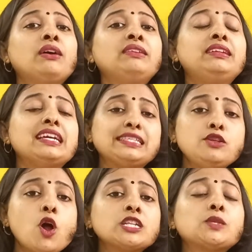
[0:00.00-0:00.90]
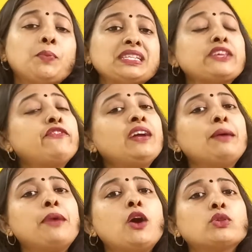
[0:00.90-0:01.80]
does not specify
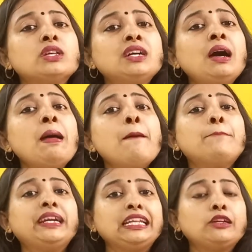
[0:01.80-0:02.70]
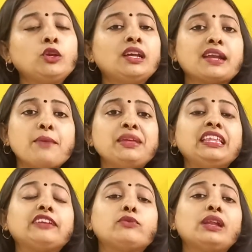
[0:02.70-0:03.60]
about the particular,
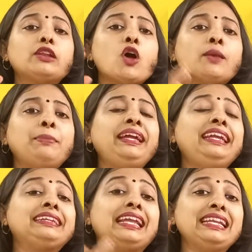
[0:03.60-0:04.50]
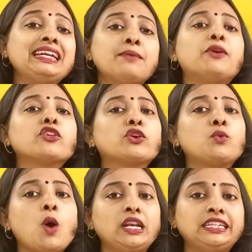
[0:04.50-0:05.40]
it will not be telling about the
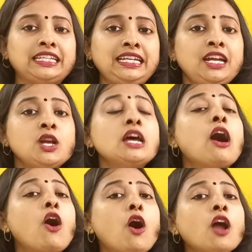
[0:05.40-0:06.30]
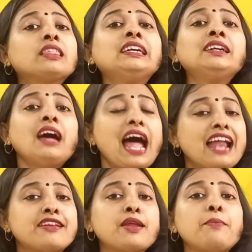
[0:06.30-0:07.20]
quality or the
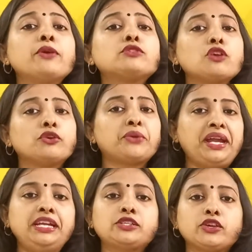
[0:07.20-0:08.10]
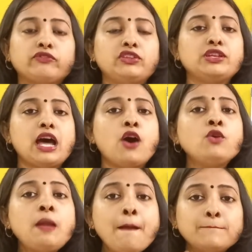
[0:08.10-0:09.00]
attributes or traits of the
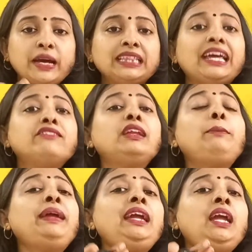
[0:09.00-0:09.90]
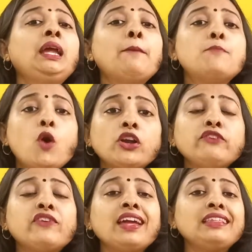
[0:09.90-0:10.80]
noun, but they will be modifying